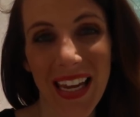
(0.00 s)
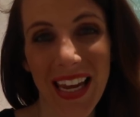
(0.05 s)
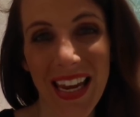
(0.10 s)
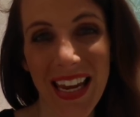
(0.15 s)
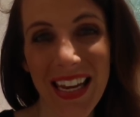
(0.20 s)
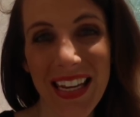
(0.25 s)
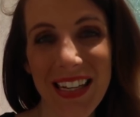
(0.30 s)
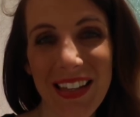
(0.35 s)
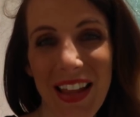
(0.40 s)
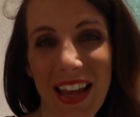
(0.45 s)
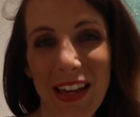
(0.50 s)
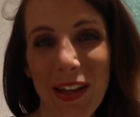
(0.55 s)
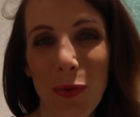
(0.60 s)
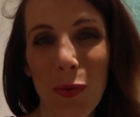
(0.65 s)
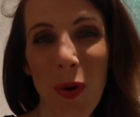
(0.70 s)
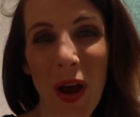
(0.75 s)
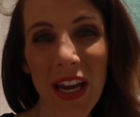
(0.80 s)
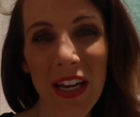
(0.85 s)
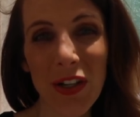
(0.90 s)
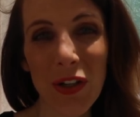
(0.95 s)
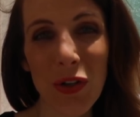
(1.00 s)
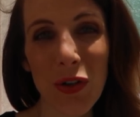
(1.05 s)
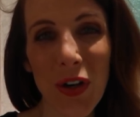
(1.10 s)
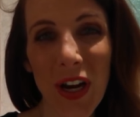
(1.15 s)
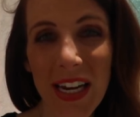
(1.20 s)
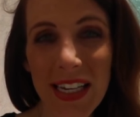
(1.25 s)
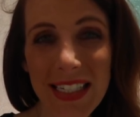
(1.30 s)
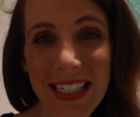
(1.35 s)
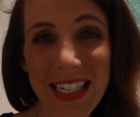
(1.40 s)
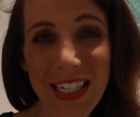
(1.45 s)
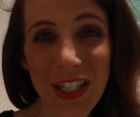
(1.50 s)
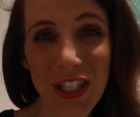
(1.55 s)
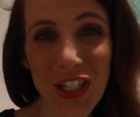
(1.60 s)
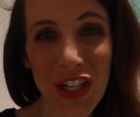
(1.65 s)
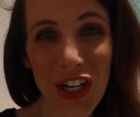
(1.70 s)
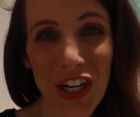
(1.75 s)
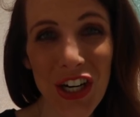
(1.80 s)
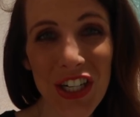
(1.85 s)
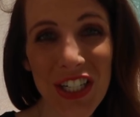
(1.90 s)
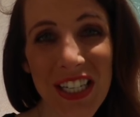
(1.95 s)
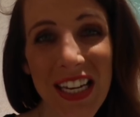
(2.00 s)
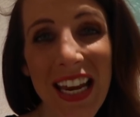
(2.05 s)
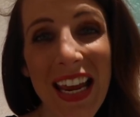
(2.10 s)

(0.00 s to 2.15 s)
in like white or gray t-shirt,